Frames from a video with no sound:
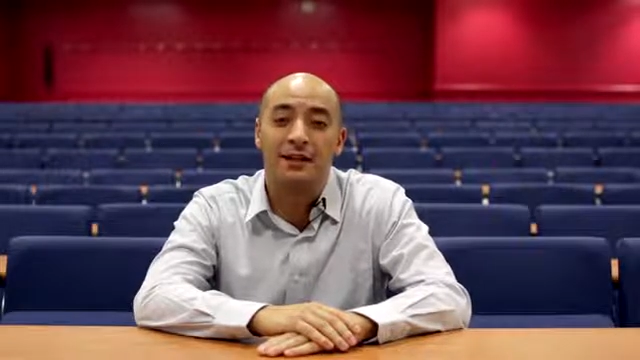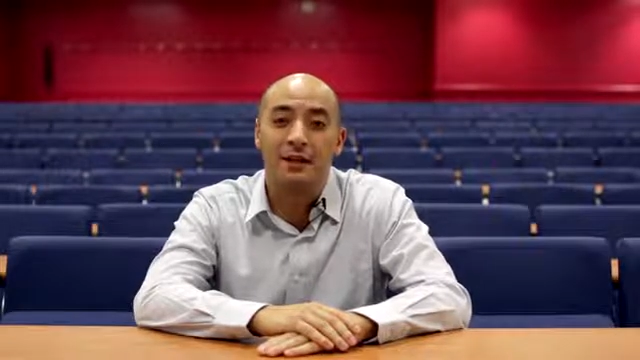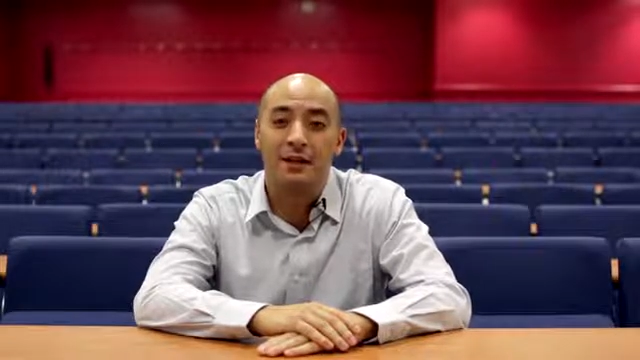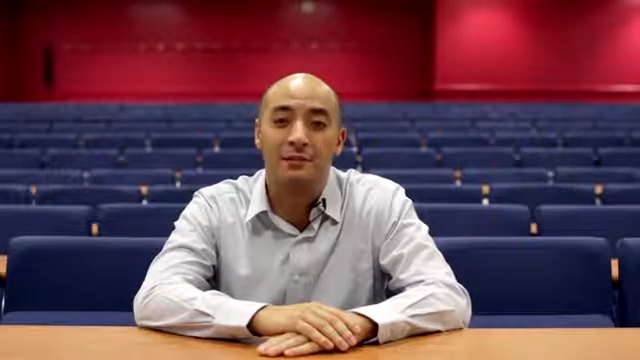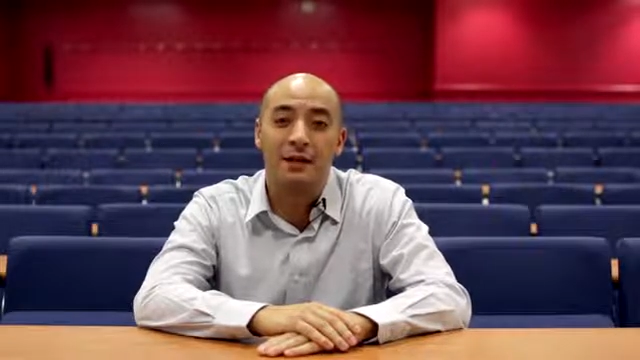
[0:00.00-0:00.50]

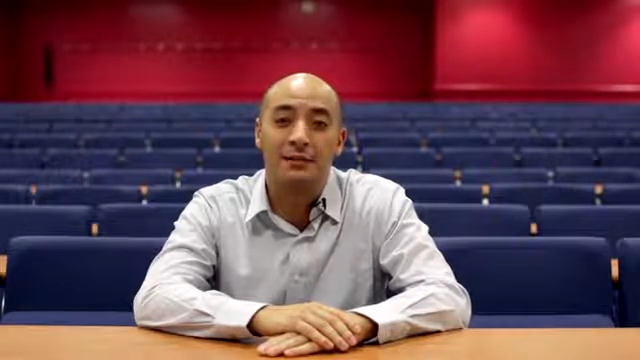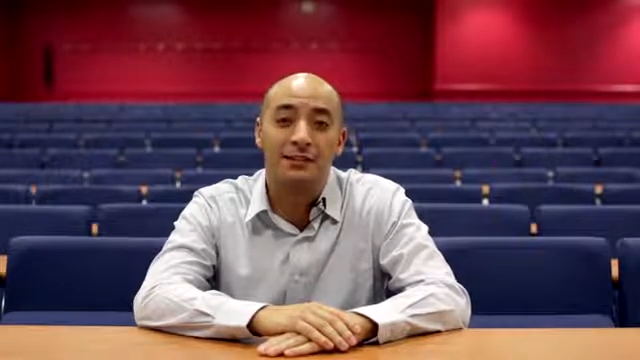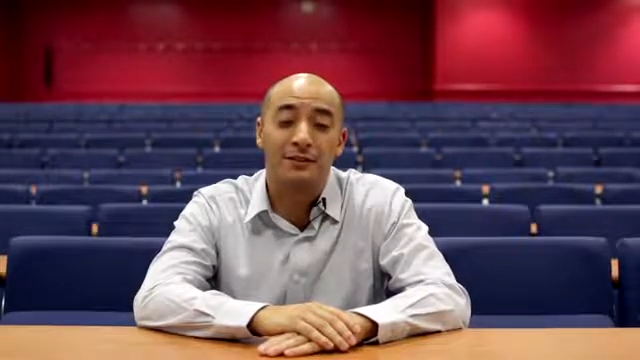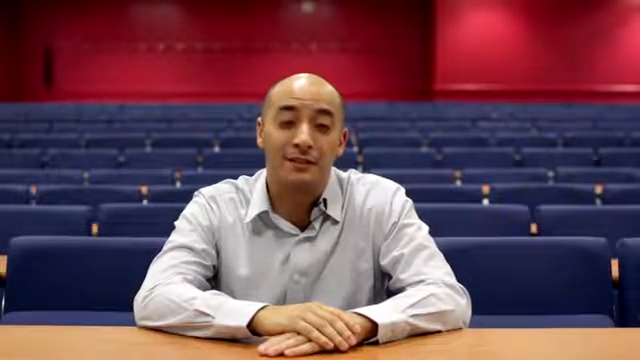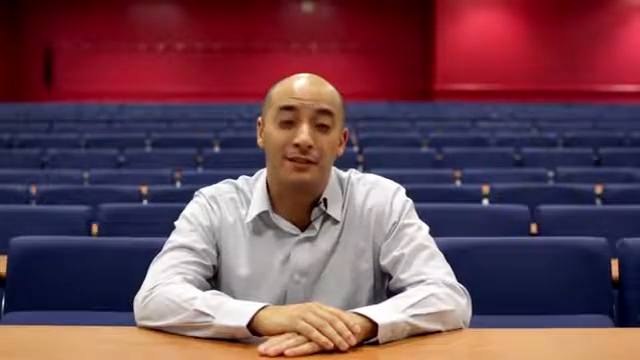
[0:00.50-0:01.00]
I
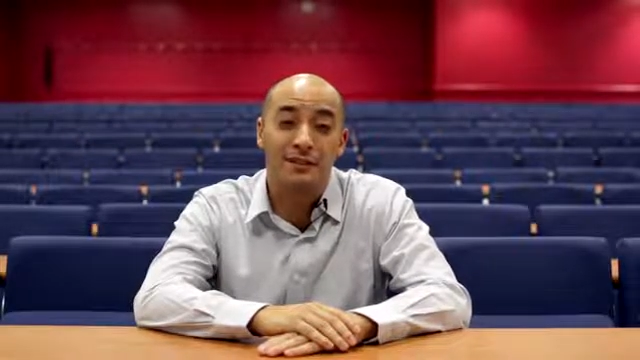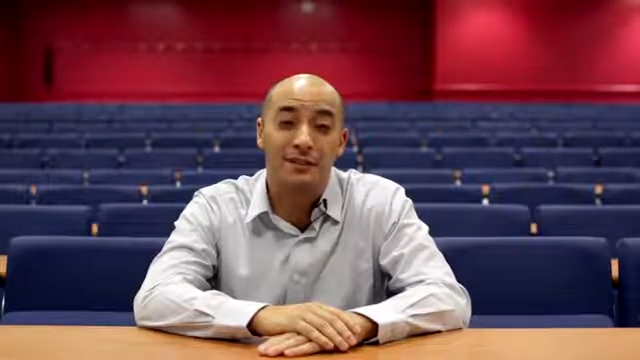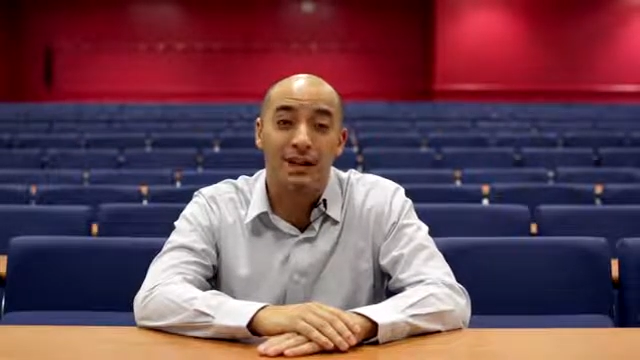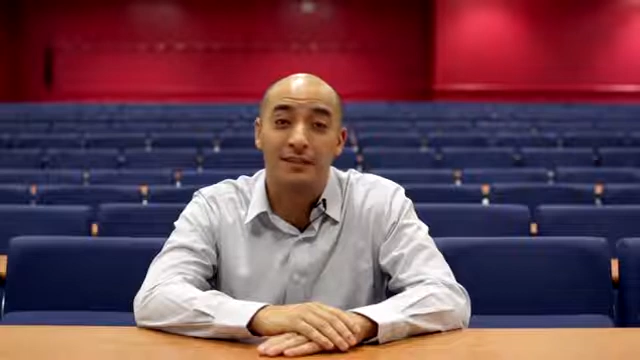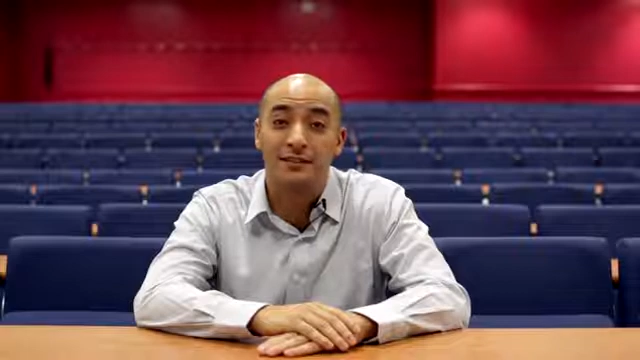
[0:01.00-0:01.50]
graduated
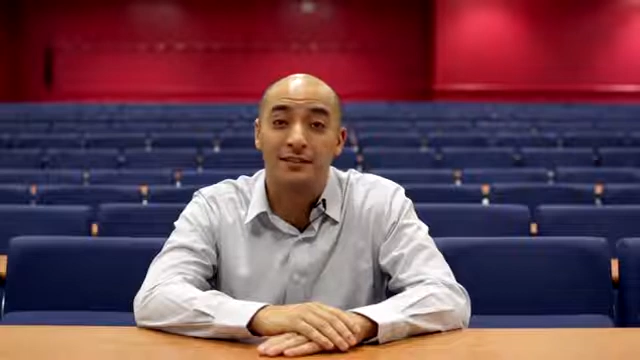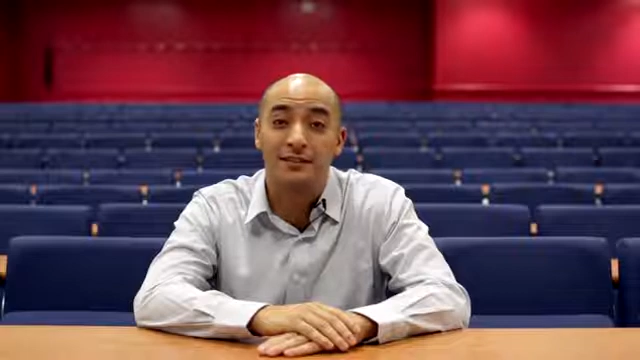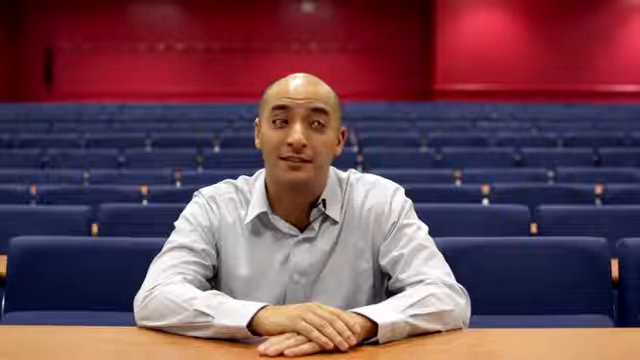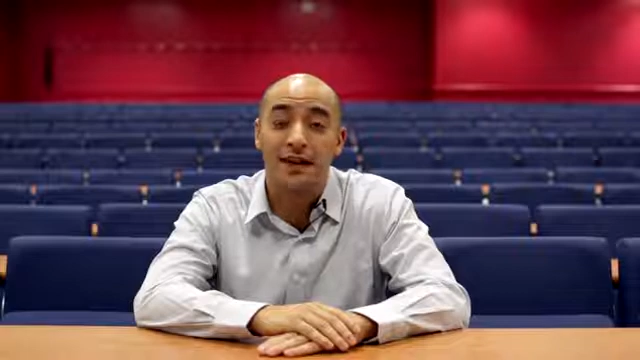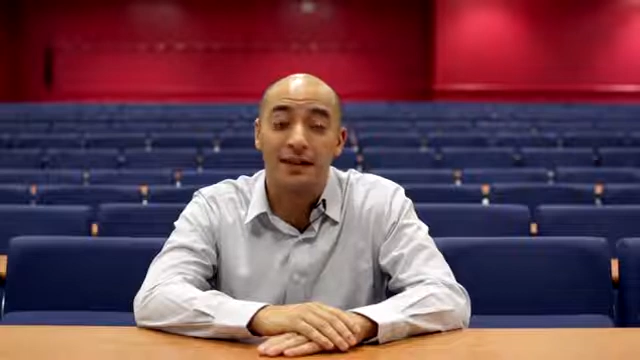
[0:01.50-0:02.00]
in
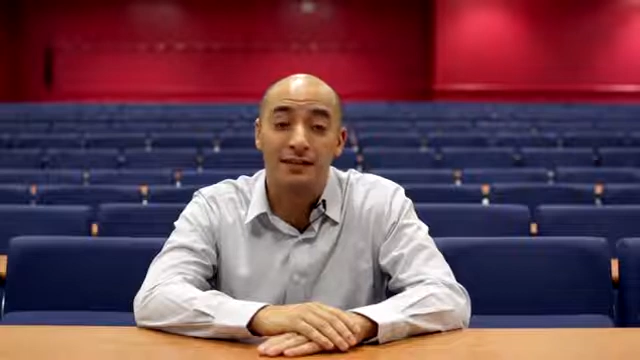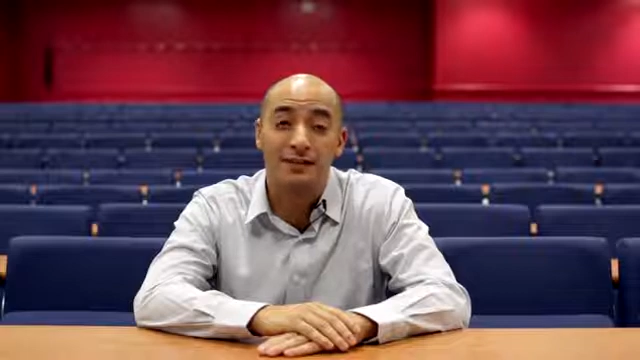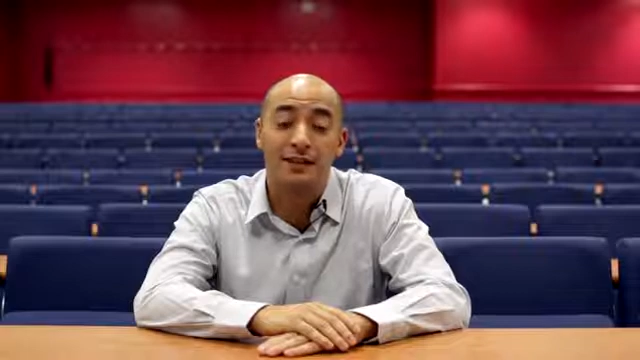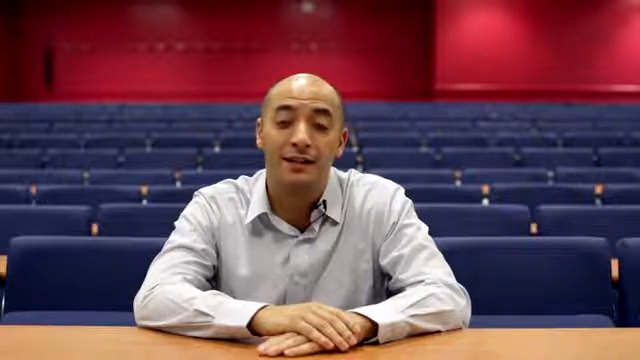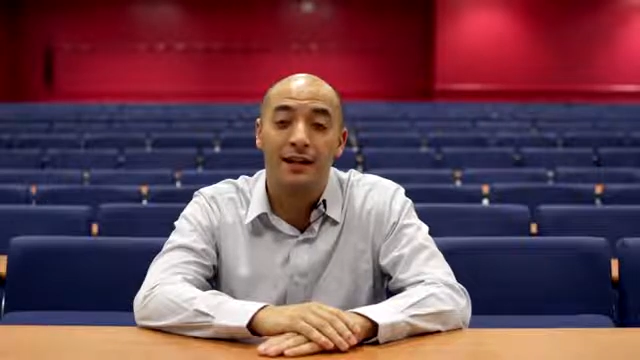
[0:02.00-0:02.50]

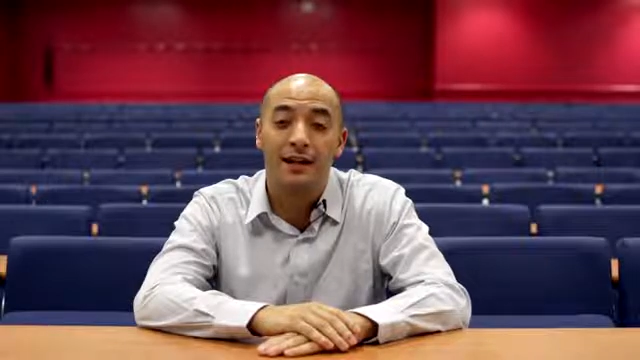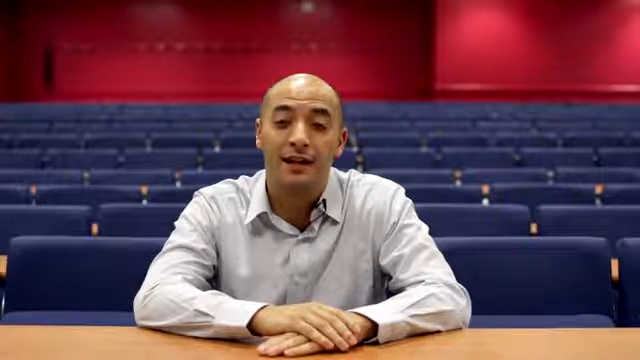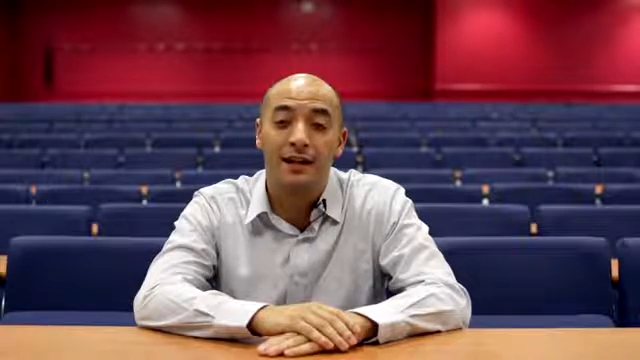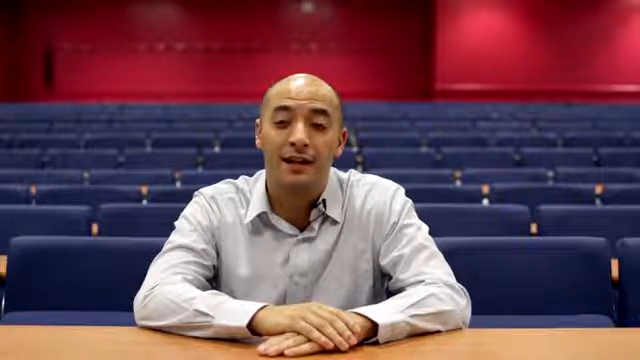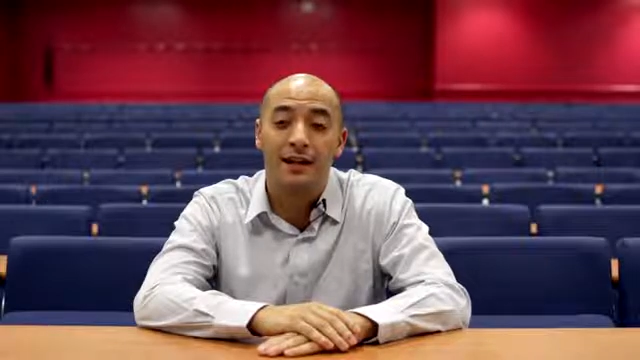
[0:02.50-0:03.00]

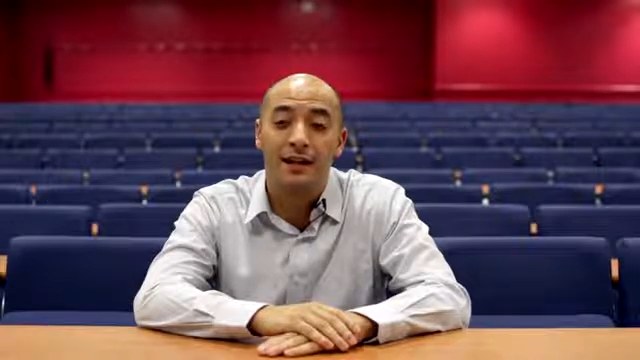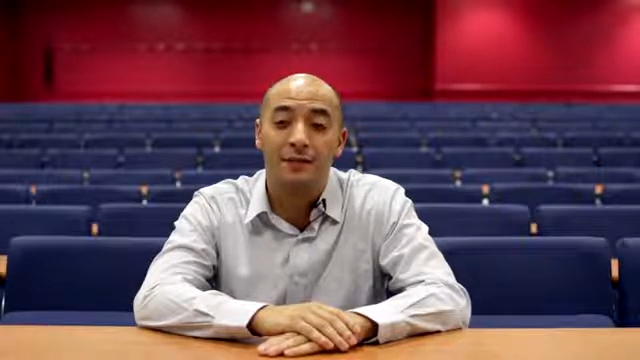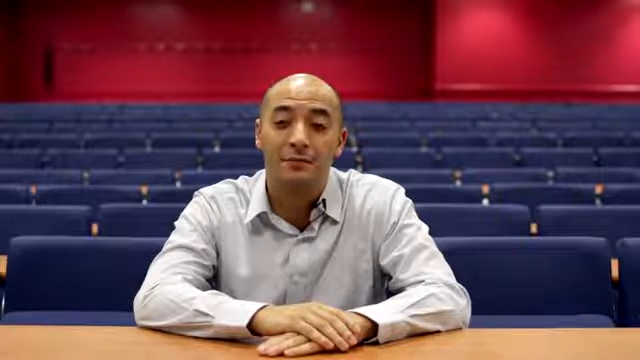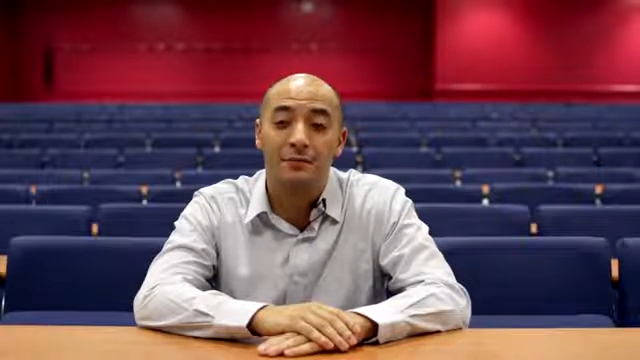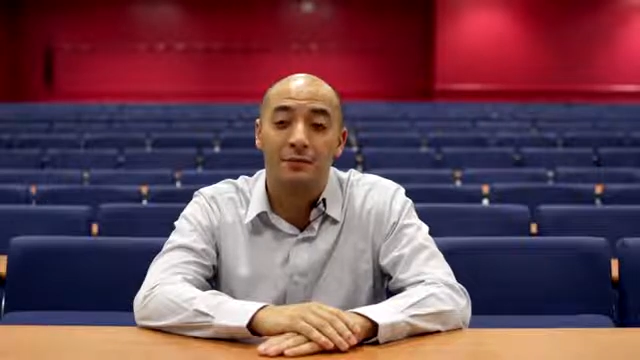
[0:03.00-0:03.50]

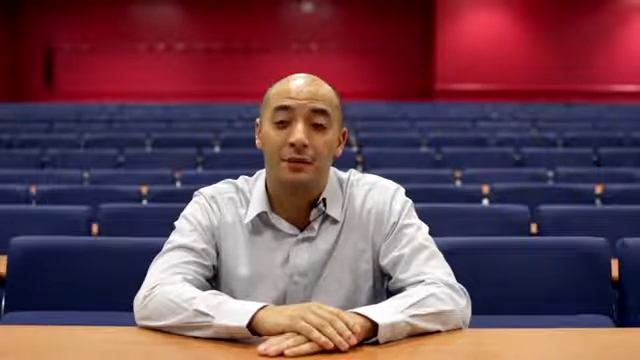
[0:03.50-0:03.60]
1999.